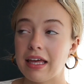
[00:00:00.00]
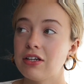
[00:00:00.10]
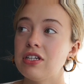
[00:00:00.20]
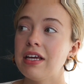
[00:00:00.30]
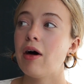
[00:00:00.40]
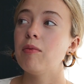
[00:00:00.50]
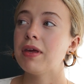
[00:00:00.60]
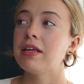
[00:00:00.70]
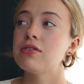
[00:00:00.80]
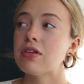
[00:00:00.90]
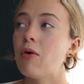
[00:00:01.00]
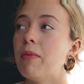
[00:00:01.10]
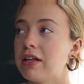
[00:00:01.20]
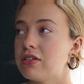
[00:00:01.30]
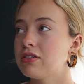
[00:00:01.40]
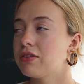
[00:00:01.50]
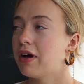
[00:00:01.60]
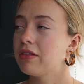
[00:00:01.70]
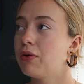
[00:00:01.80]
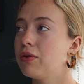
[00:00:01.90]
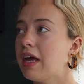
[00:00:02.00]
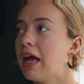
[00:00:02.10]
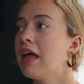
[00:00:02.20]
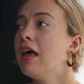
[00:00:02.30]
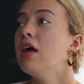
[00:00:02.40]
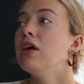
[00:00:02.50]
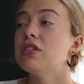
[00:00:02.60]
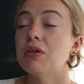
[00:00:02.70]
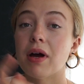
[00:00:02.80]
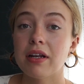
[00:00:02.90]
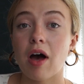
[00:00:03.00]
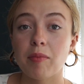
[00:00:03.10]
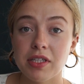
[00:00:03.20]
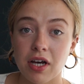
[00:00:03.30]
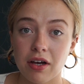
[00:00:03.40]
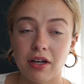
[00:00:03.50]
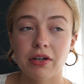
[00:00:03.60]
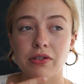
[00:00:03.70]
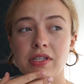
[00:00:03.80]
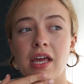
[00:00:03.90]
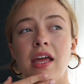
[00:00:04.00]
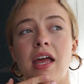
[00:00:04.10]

Like she helped me so much throughout the whole day. She went and got me tacos